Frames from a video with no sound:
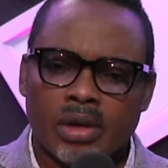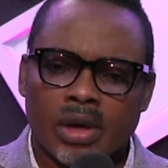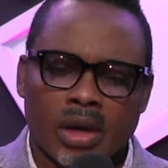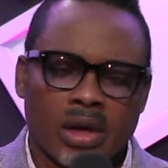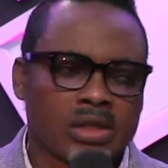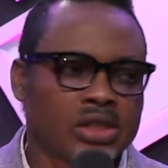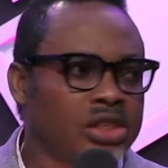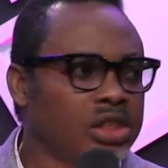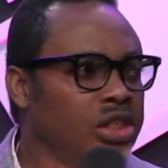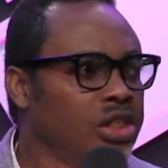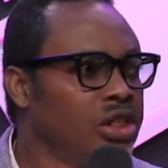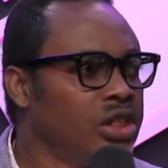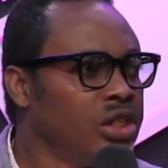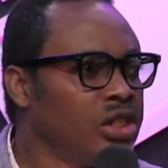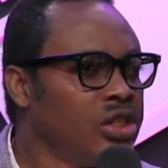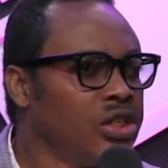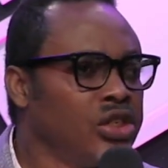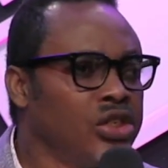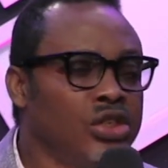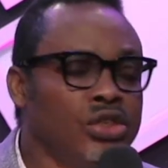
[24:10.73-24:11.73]
until
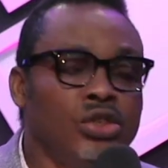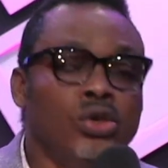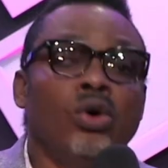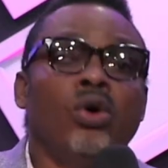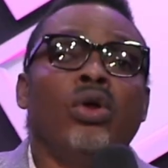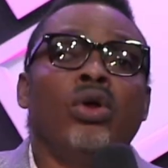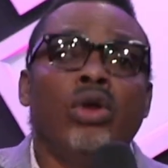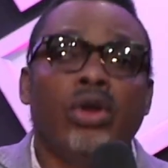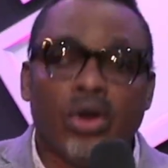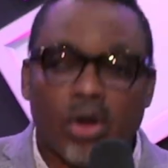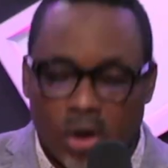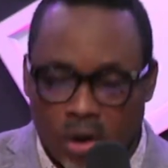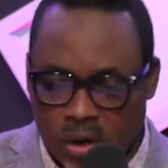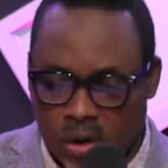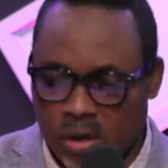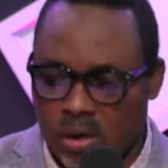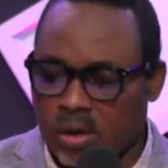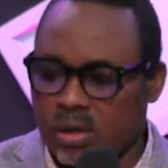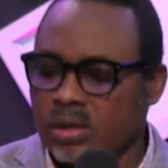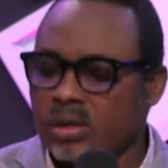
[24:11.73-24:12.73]
you
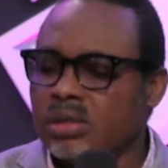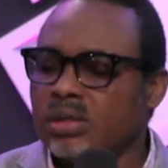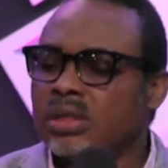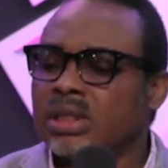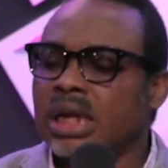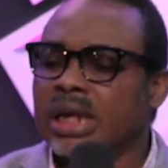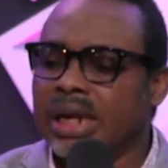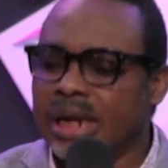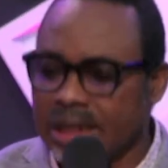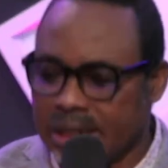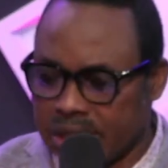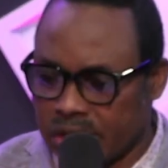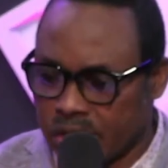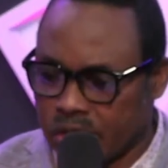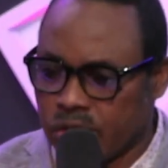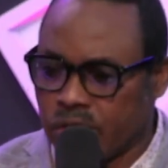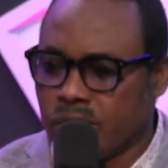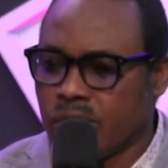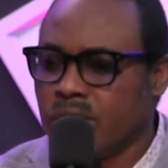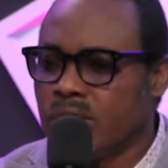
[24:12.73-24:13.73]
know that this is
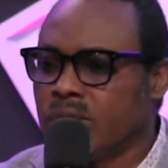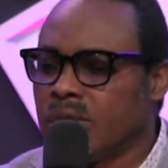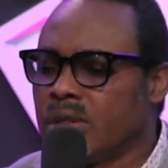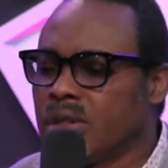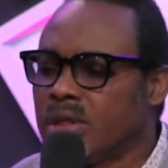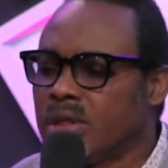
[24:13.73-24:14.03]
true.